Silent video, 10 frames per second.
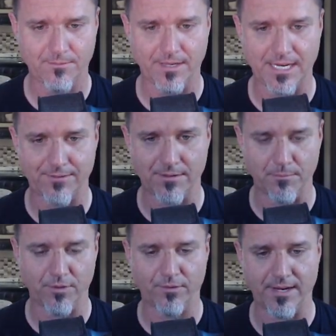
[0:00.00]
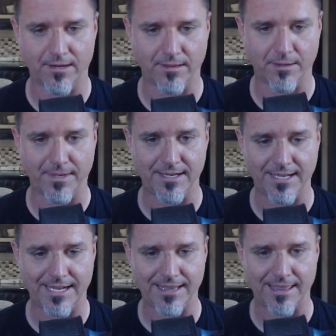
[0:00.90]
We're going to have to move around a little bit to
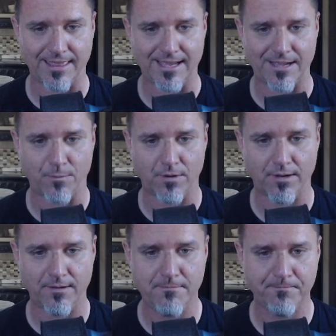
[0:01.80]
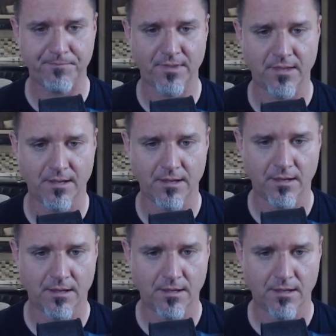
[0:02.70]
get to that one.
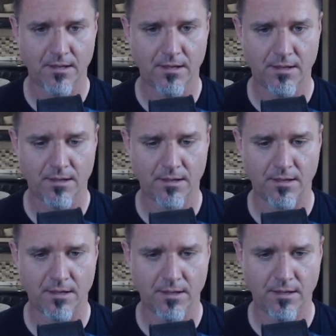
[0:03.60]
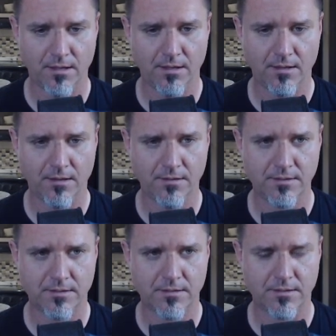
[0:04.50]

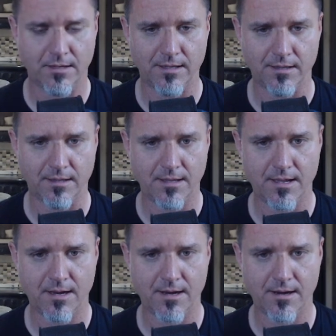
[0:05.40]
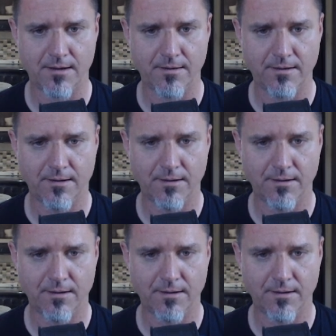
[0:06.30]
Nothing there.